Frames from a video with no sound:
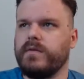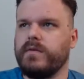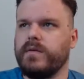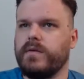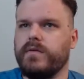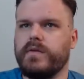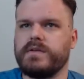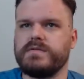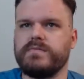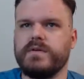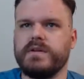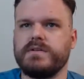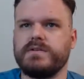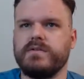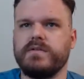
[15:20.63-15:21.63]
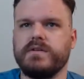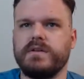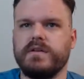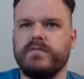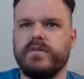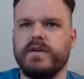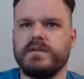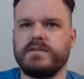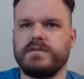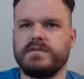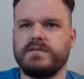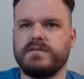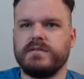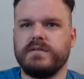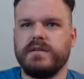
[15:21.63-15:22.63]
This Minnesota
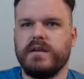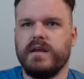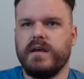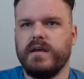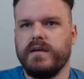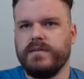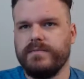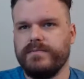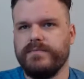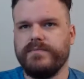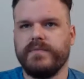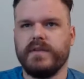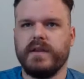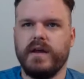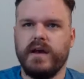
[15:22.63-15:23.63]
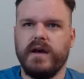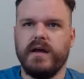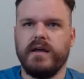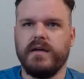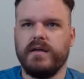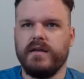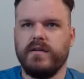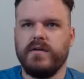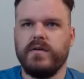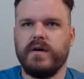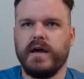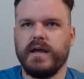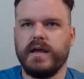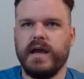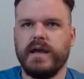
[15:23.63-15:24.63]
defense,
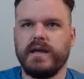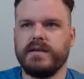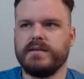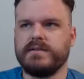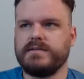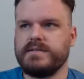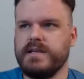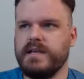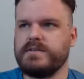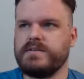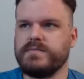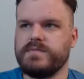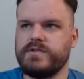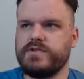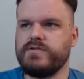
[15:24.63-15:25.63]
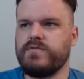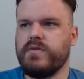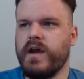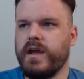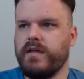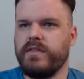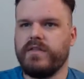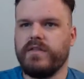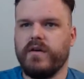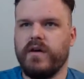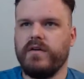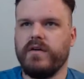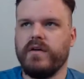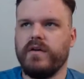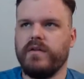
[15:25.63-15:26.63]
I see some strength
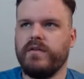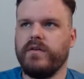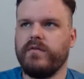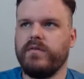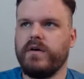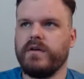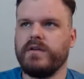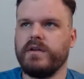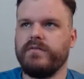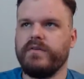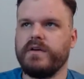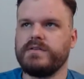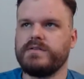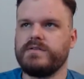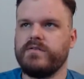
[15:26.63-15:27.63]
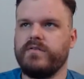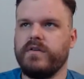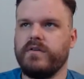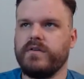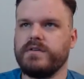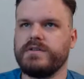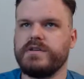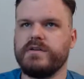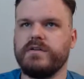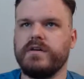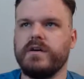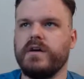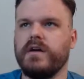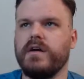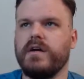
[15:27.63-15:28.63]
on their run defense so far this year.